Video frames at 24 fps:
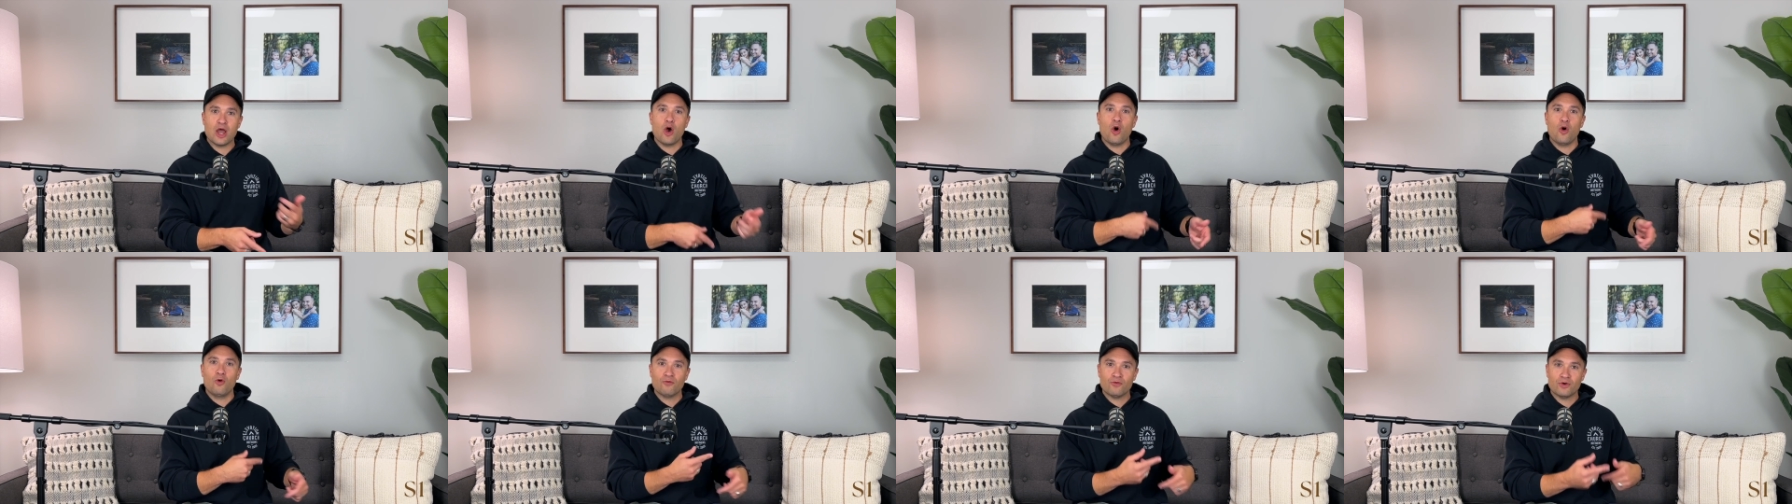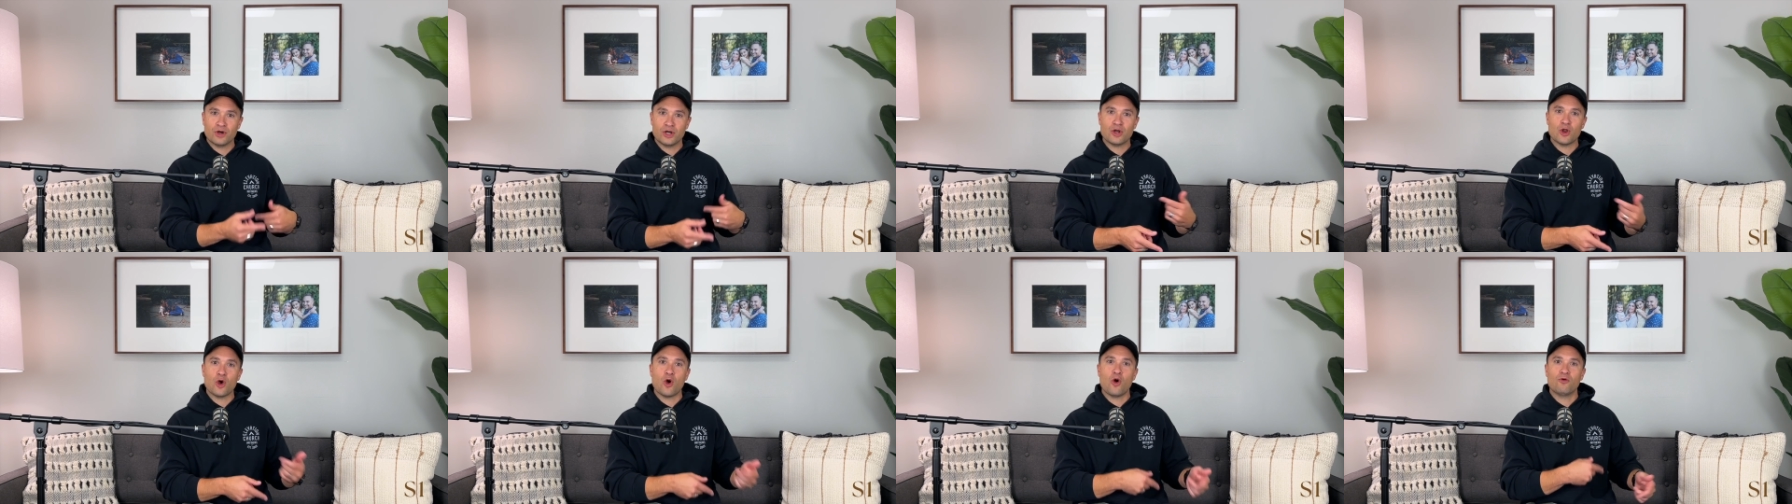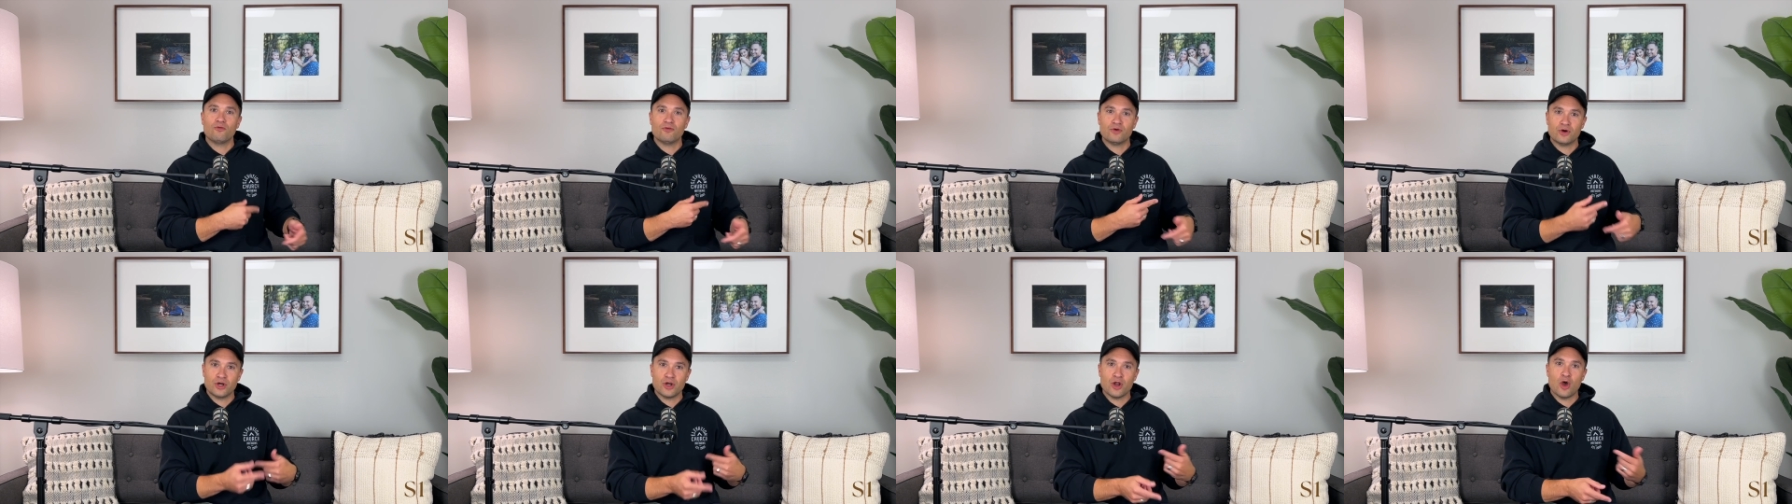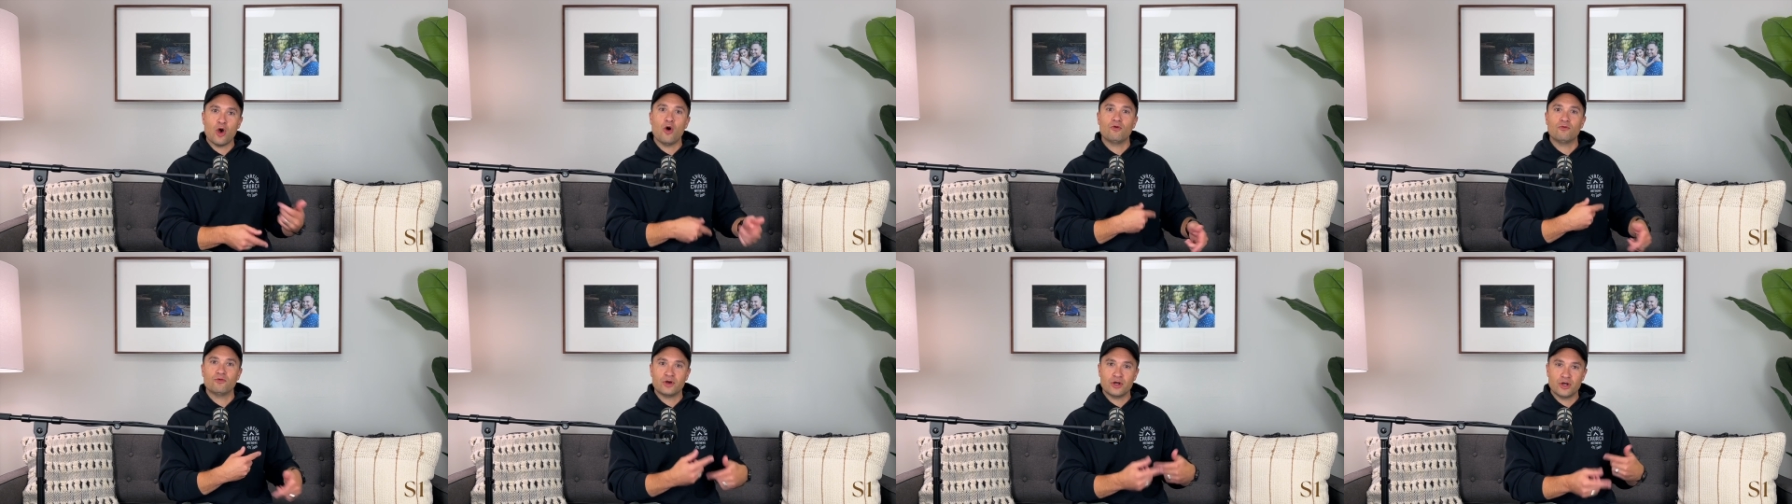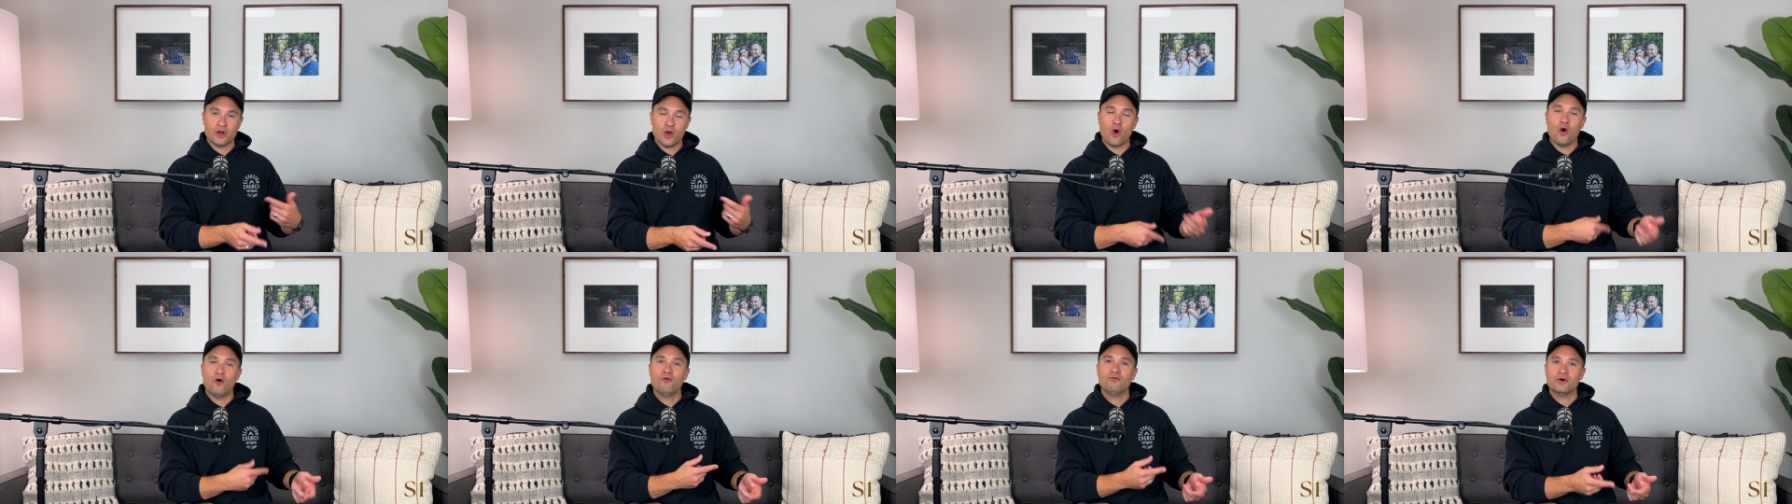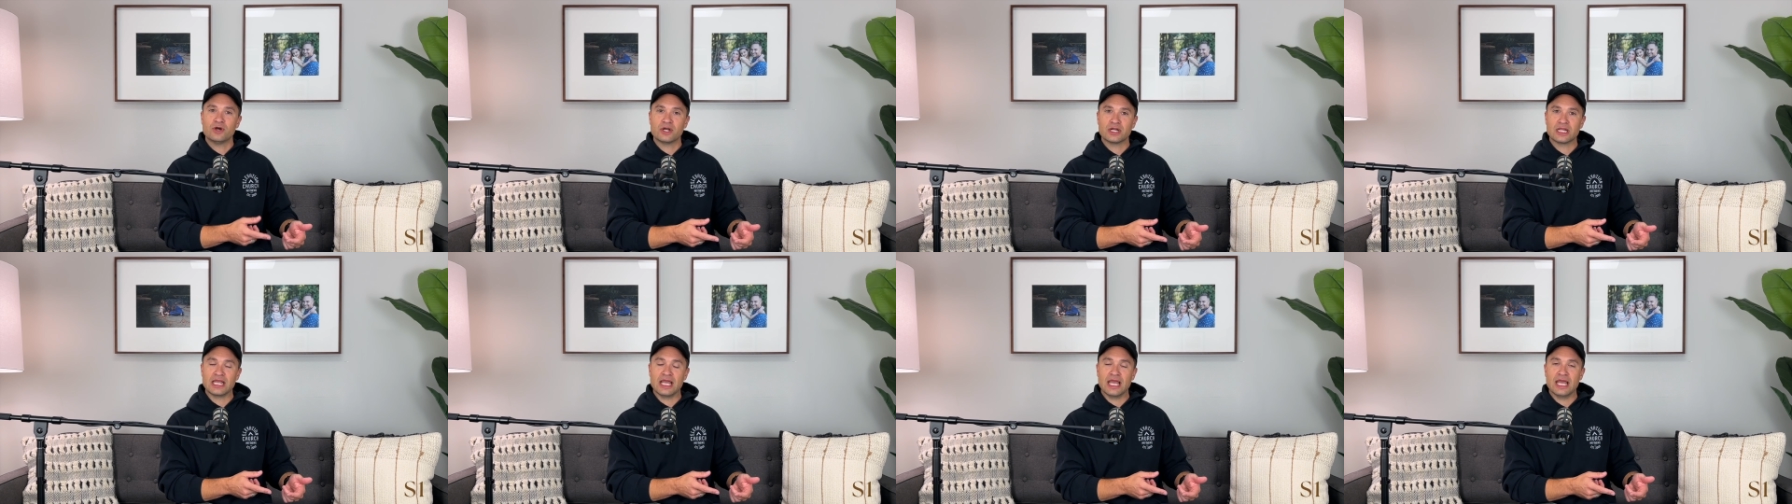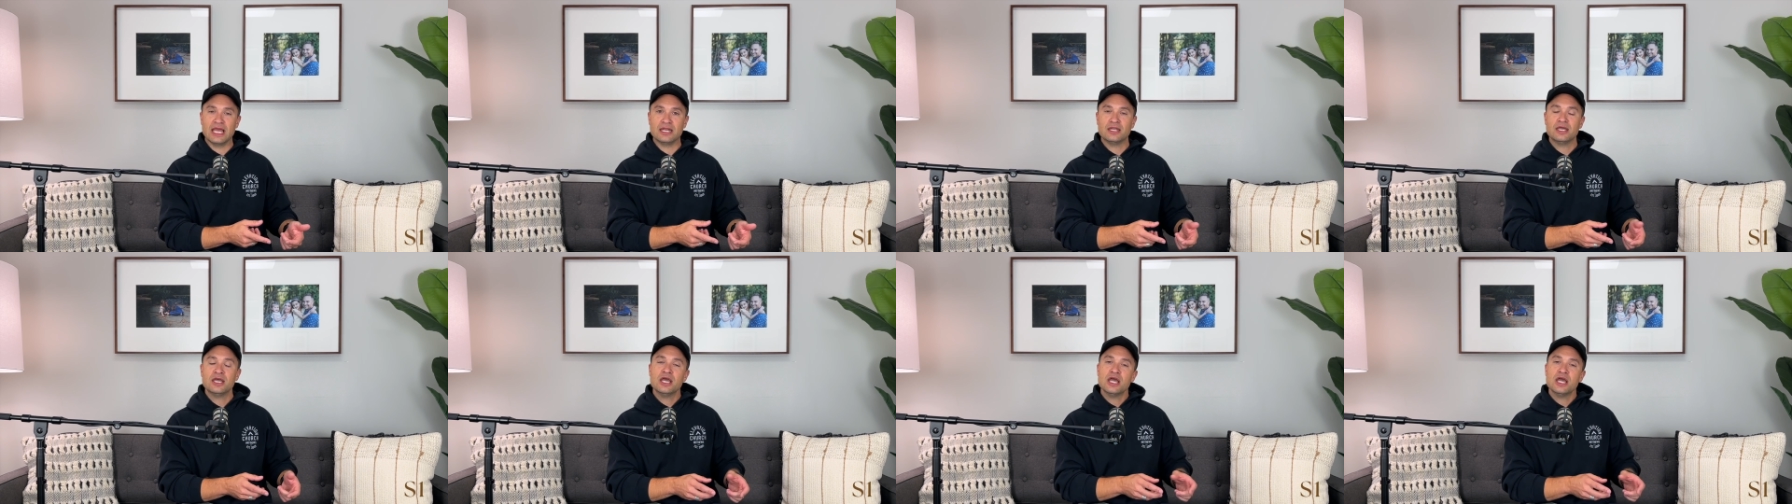over and over and over and over again,